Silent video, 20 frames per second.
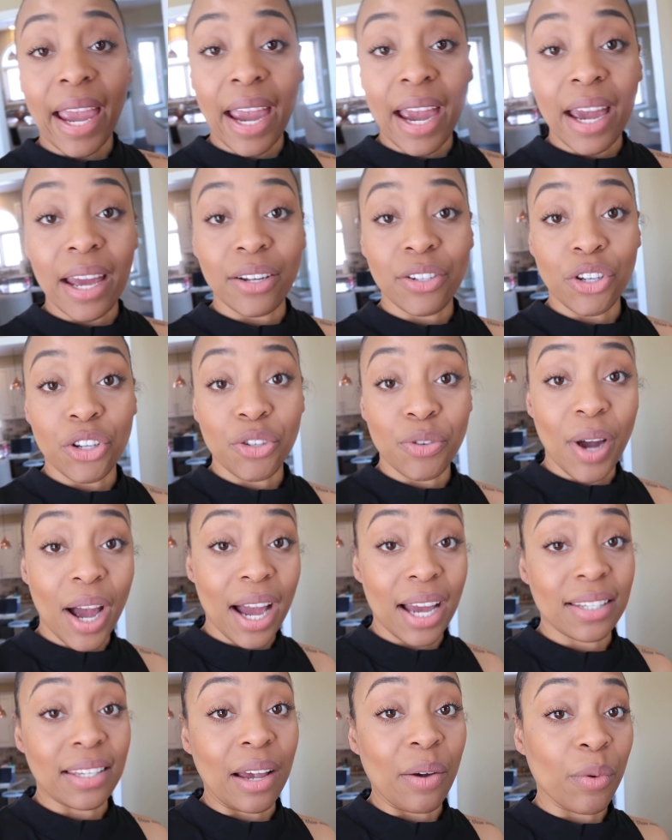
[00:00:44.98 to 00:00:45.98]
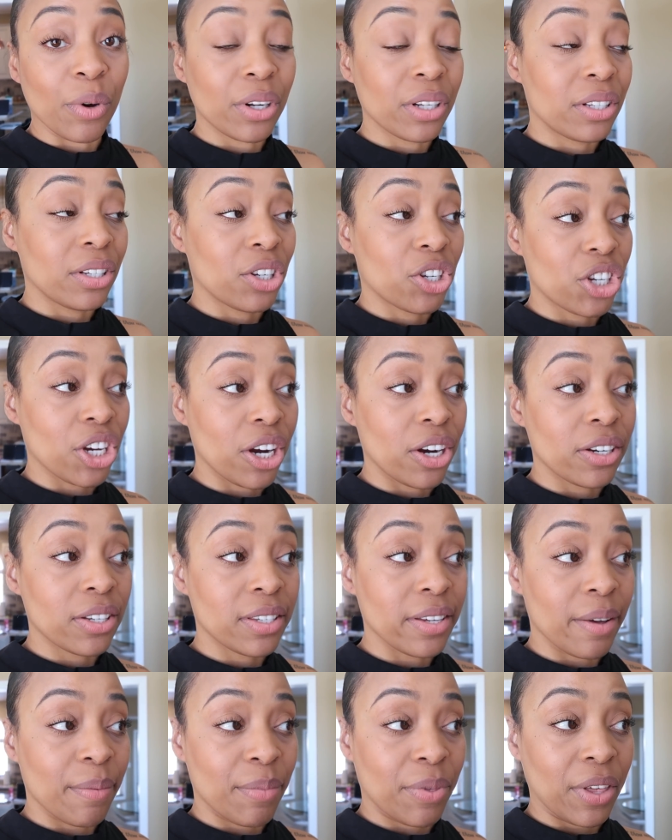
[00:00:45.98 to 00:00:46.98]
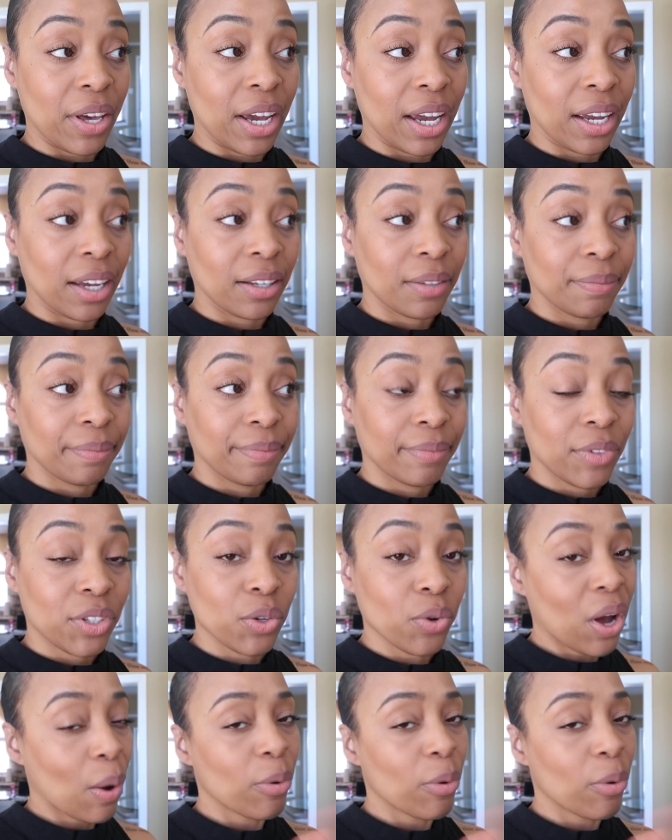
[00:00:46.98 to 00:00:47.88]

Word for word: And you guys, I wanted to share something. So